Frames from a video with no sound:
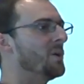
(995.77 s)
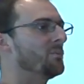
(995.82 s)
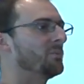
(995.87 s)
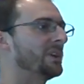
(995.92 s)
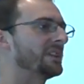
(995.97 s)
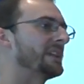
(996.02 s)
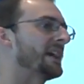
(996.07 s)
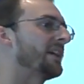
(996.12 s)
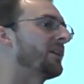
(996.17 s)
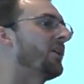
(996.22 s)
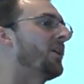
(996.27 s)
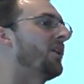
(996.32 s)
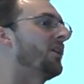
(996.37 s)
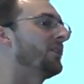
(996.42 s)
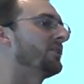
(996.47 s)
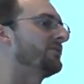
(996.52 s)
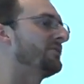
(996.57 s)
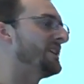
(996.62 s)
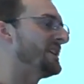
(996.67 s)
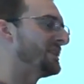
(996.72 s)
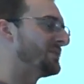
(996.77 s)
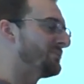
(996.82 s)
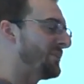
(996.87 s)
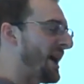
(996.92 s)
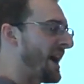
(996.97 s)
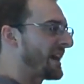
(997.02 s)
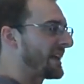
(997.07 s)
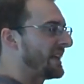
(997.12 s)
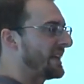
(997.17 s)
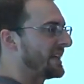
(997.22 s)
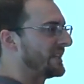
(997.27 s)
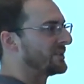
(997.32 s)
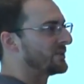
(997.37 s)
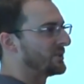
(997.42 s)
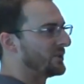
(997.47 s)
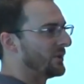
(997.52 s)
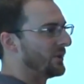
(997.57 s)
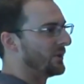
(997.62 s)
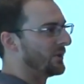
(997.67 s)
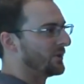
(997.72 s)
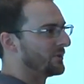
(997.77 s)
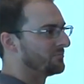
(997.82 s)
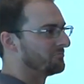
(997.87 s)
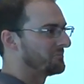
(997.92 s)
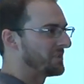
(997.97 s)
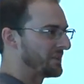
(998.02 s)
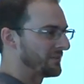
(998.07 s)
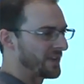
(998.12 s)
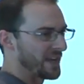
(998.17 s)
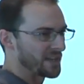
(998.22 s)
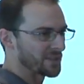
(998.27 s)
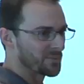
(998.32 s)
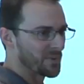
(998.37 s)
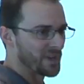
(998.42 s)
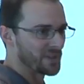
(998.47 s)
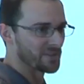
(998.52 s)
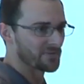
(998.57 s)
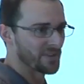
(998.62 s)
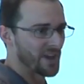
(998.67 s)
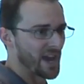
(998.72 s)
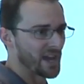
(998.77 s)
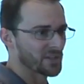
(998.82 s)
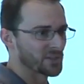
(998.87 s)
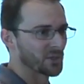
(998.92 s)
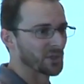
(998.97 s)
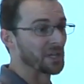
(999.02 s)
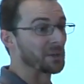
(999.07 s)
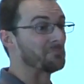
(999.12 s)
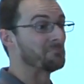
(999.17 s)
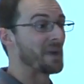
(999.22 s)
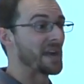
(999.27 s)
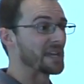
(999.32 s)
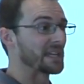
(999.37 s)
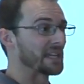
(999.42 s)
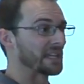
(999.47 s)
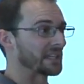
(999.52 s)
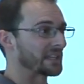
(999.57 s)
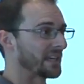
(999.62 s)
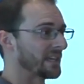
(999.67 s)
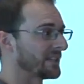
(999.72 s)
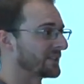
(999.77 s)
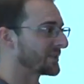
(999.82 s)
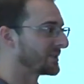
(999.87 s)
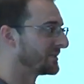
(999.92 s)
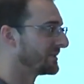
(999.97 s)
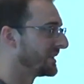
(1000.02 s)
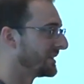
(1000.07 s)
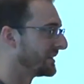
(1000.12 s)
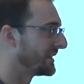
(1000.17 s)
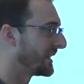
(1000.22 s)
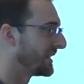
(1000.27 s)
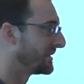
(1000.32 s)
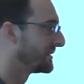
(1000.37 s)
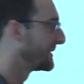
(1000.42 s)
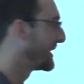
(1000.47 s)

But that all feeds back into the advanced manufacturing and making things in, in that,